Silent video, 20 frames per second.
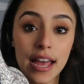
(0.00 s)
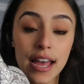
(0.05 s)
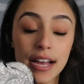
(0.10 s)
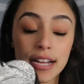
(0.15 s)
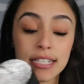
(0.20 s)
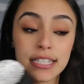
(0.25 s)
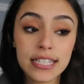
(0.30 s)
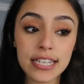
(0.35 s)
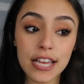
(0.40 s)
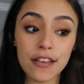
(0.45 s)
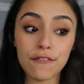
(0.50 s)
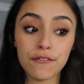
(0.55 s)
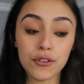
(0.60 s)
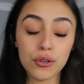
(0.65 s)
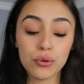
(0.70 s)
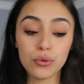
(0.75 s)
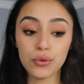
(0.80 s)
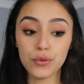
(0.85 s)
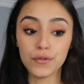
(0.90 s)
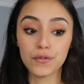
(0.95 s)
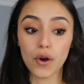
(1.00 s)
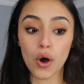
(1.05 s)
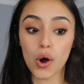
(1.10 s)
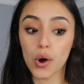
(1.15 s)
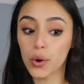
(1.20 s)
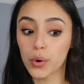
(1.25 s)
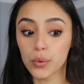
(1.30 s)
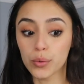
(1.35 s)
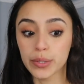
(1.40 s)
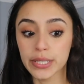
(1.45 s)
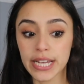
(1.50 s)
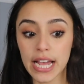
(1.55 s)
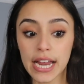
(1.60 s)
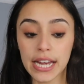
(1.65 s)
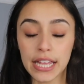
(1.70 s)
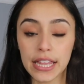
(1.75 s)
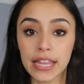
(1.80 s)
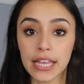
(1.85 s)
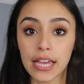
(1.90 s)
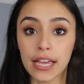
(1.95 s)
And if you've owned
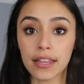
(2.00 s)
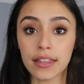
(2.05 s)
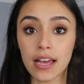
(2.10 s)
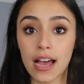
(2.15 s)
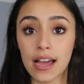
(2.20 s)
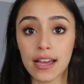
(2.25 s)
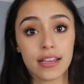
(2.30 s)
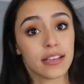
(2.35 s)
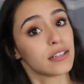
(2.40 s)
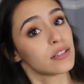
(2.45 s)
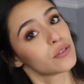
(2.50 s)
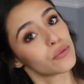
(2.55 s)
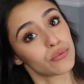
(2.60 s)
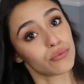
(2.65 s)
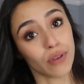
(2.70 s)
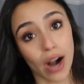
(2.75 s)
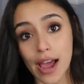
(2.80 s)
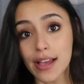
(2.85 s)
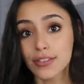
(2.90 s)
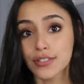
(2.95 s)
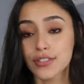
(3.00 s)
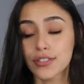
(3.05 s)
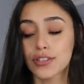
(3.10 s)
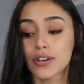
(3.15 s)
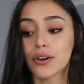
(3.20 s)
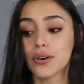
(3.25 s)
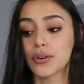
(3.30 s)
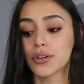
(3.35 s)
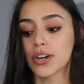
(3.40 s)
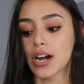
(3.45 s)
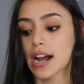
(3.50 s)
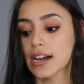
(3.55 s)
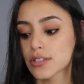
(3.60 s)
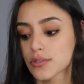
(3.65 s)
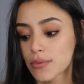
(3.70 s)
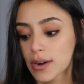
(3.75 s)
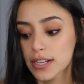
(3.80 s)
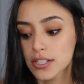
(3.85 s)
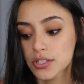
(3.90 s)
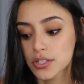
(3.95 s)
anything that is rhinestone or
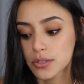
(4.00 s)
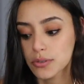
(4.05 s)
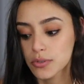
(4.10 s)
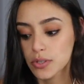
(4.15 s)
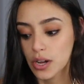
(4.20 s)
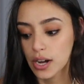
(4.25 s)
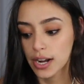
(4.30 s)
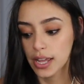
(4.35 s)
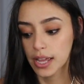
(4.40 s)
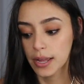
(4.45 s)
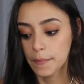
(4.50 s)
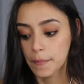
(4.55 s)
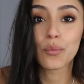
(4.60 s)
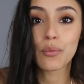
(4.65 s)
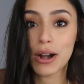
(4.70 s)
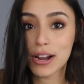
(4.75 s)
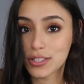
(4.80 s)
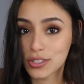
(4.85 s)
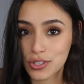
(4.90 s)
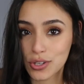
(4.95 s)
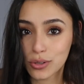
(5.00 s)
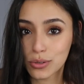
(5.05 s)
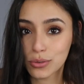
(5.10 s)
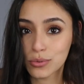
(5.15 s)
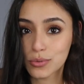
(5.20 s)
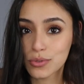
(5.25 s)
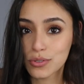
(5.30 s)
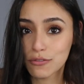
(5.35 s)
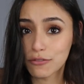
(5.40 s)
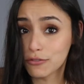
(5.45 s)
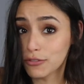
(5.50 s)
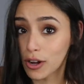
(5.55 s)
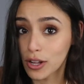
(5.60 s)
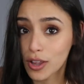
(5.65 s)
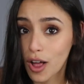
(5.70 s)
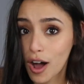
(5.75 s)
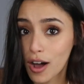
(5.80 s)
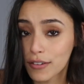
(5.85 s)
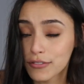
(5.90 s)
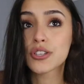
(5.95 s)
has rhinestones on it, rhinestones
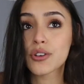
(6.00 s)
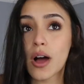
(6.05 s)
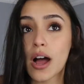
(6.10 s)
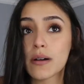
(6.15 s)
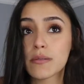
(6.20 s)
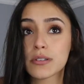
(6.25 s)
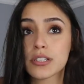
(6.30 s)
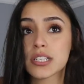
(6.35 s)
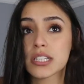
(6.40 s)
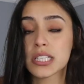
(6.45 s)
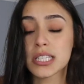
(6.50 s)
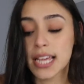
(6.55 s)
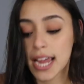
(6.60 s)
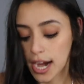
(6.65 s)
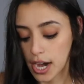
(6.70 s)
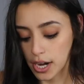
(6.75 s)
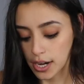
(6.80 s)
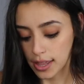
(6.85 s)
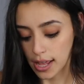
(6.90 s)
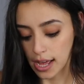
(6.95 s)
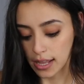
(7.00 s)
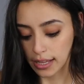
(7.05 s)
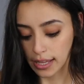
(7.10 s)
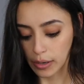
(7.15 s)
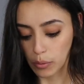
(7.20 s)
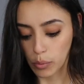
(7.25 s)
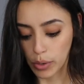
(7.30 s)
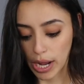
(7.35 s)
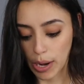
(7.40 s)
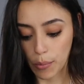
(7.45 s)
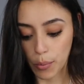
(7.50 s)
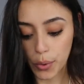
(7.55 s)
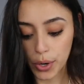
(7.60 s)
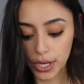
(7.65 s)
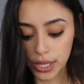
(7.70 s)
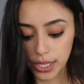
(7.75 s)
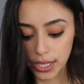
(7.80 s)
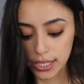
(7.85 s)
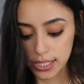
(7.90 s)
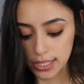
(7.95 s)
fall off. So I was just scared that like when I
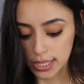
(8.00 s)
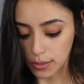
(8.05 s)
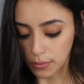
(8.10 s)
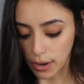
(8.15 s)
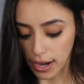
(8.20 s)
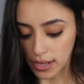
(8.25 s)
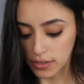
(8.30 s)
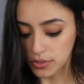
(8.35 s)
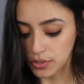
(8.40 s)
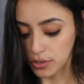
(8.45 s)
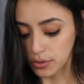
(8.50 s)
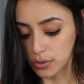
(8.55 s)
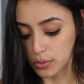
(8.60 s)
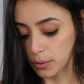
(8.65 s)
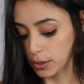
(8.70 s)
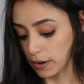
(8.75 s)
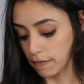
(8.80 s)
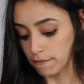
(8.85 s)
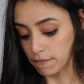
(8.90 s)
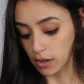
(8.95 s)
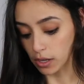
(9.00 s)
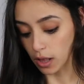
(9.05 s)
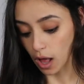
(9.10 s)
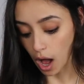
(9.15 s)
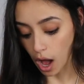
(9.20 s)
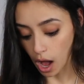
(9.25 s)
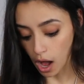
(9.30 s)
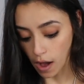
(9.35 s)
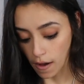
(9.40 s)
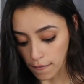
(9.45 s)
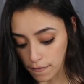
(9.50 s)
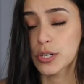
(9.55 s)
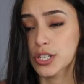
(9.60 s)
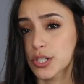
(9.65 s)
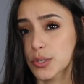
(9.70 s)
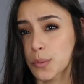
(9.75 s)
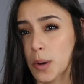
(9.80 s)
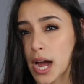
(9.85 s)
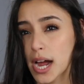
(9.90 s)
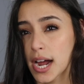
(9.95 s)
wore these, the rhinestones were gonna fall off, which
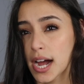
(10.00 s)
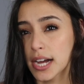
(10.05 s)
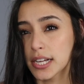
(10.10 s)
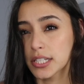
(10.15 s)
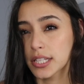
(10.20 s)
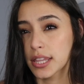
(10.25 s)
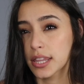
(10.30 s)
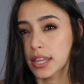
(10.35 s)
is why I